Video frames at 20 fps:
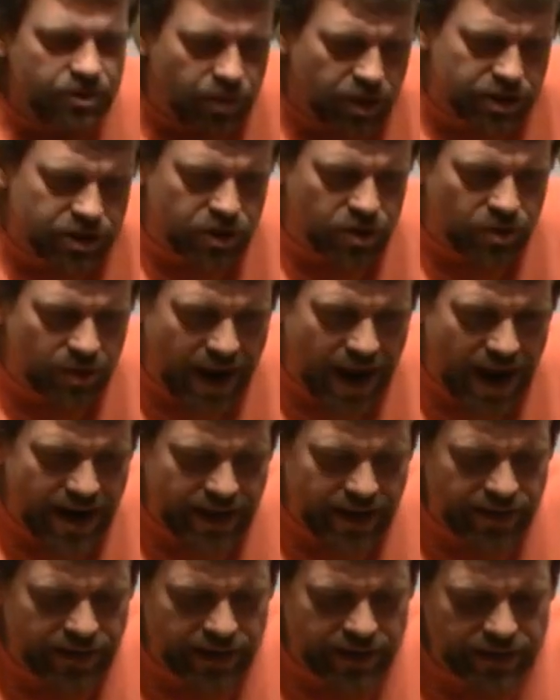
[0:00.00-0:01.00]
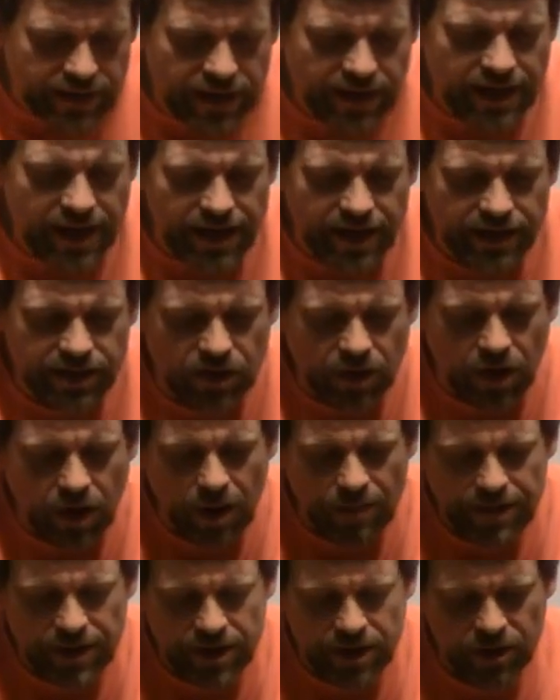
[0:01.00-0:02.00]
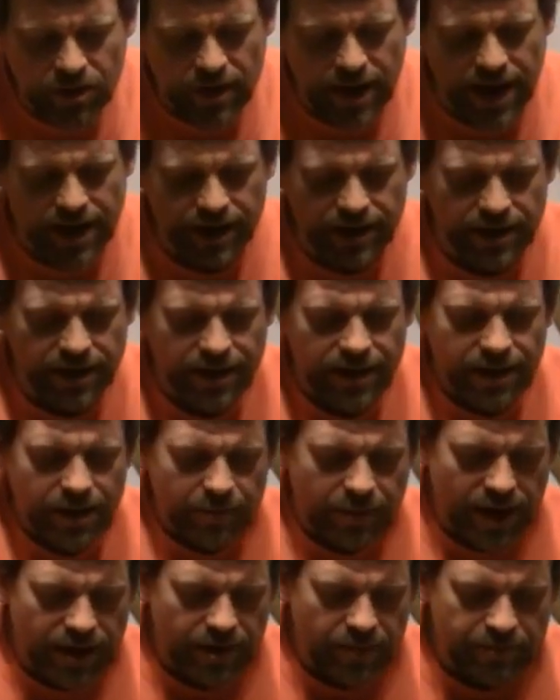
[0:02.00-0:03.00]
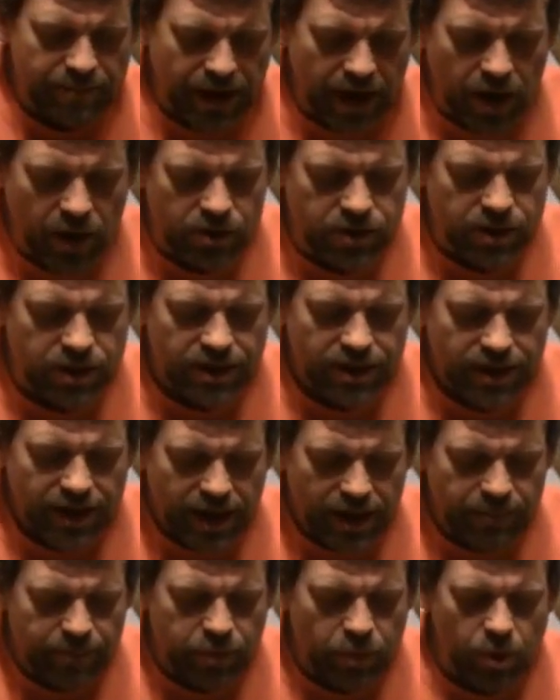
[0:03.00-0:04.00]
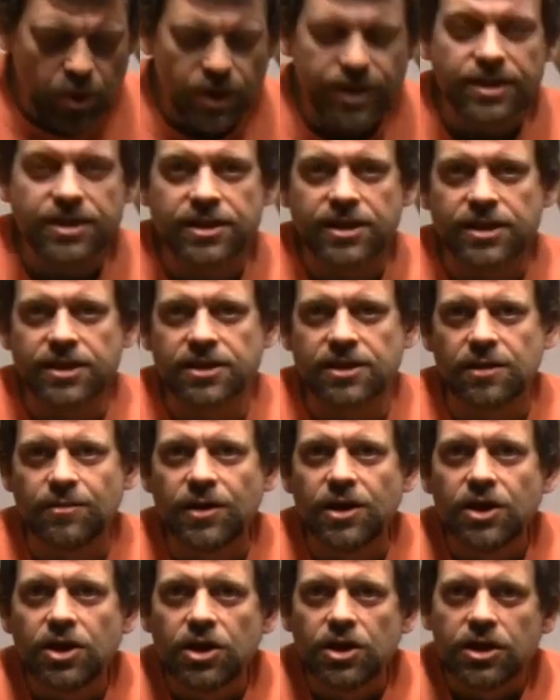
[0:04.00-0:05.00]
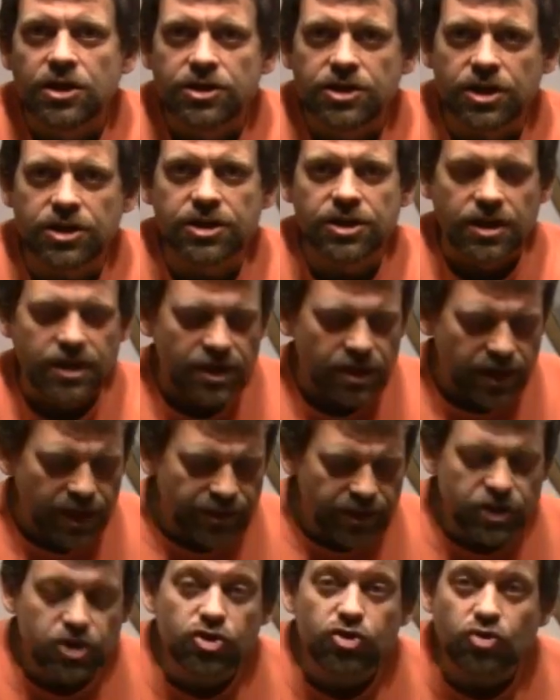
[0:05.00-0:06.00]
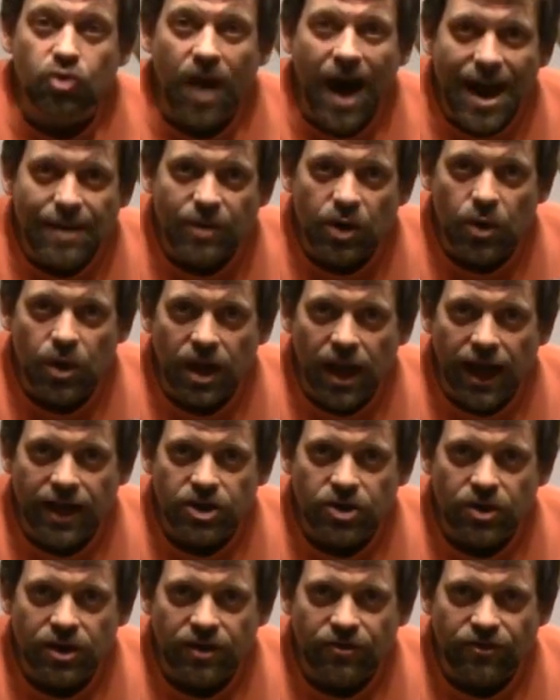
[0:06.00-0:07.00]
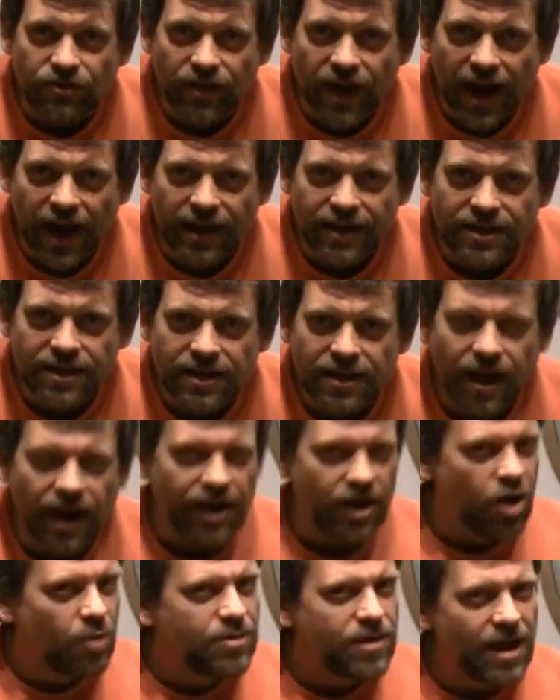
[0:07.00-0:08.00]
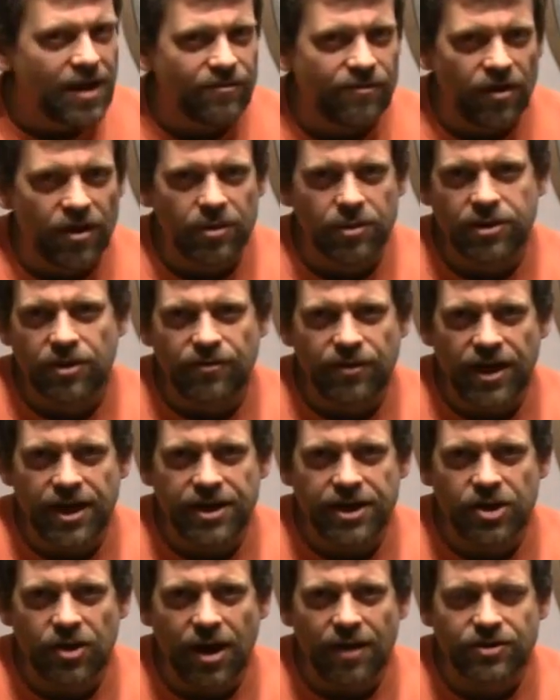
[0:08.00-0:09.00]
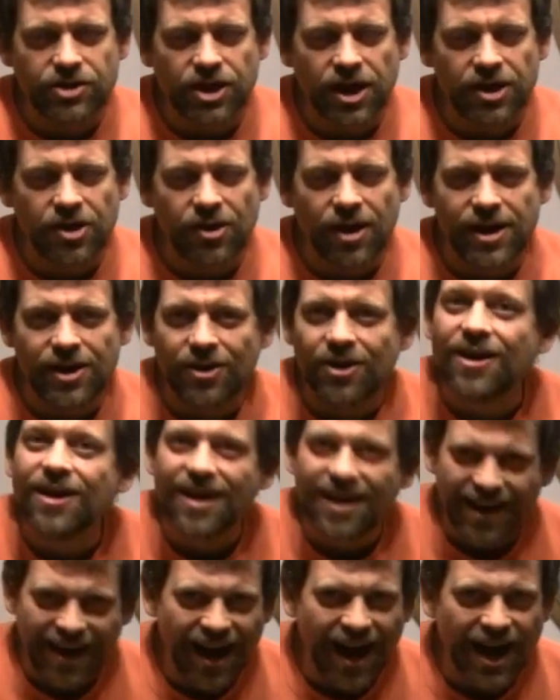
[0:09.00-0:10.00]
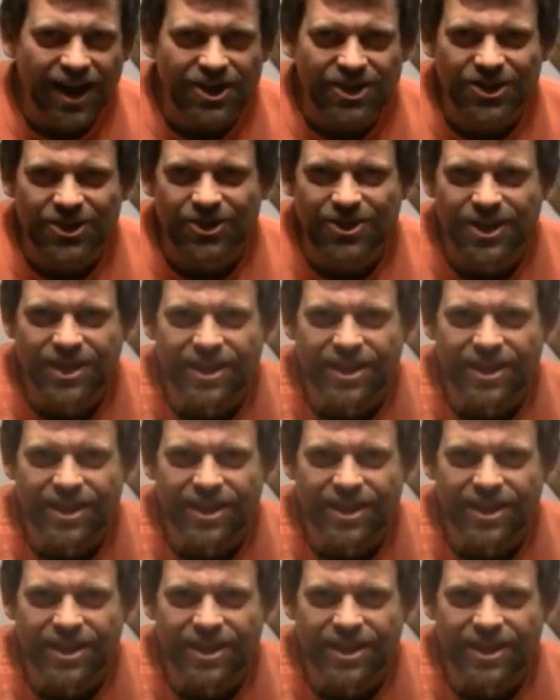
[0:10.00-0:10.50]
is what is creating this. Again, it's all being created by the belt and pulley system just in the triboelectric effect. I hope you had fun with the Van de Graaff generator. I sure